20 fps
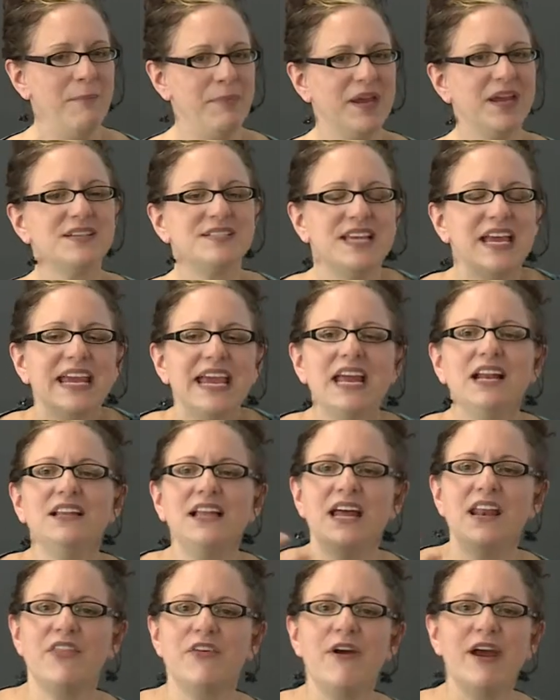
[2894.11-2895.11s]
Because they get a
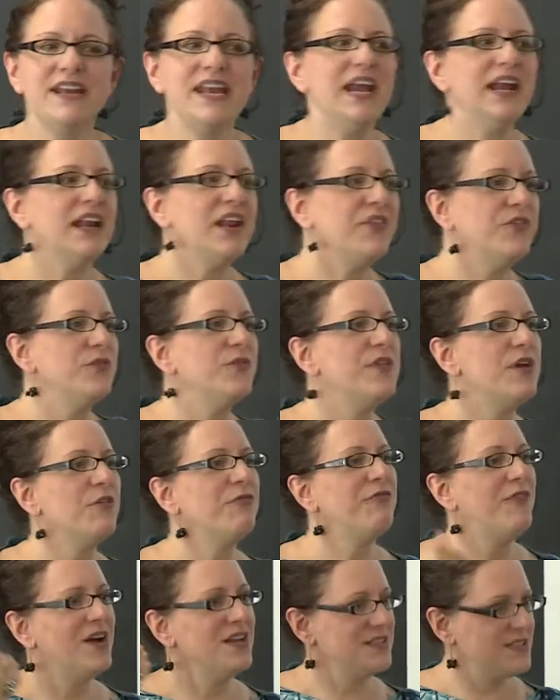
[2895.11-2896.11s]
lot of their identity through their
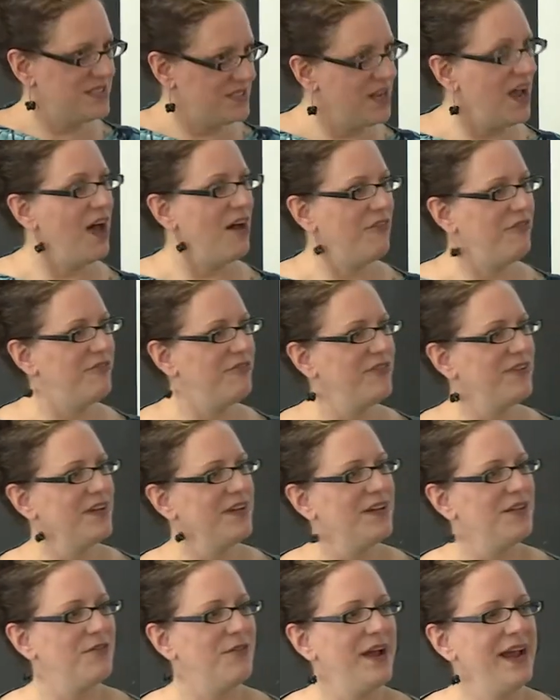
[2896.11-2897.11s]
fun stuff,
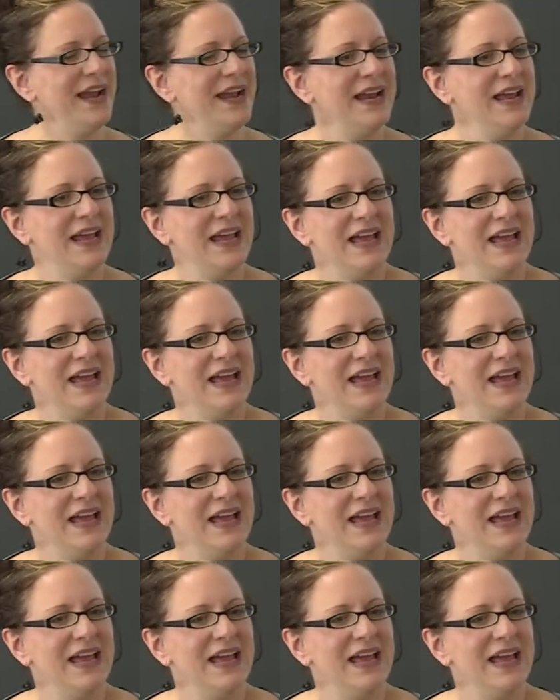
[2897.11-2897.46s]
right?